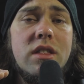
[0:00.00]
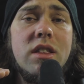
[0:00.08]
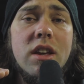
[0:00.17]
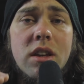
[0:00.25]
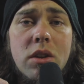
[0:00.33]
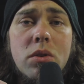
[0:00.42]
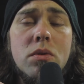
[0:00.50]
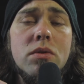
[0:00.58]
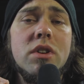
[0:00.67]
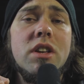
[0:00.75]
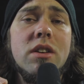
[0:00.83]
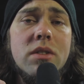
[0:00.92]
thank you
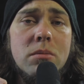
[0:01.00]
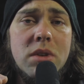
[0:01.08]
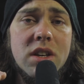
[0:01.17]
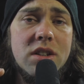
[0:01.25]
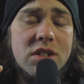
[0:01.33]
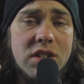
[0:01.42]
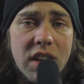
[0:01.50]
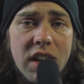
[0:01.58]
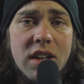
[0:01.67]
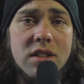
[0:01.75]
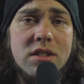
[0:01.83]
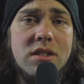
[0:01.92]
for giving me a
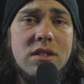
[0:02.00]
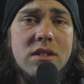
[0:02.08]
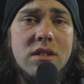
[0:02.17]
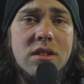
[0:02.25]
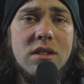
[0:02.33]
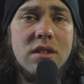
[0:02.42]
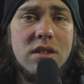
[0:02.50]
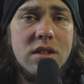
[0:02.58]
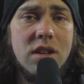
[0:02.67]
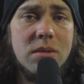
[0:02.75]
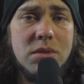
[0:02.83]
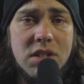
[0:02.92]
chance.
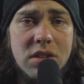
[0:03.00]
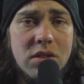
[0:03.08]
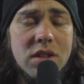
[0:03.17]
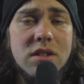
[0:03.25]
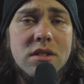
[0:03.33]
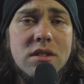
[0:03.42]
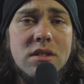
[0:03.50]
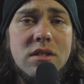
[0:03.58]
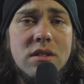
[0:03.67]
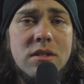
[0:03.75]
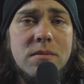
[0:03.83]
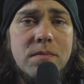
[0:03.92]
I'm serious.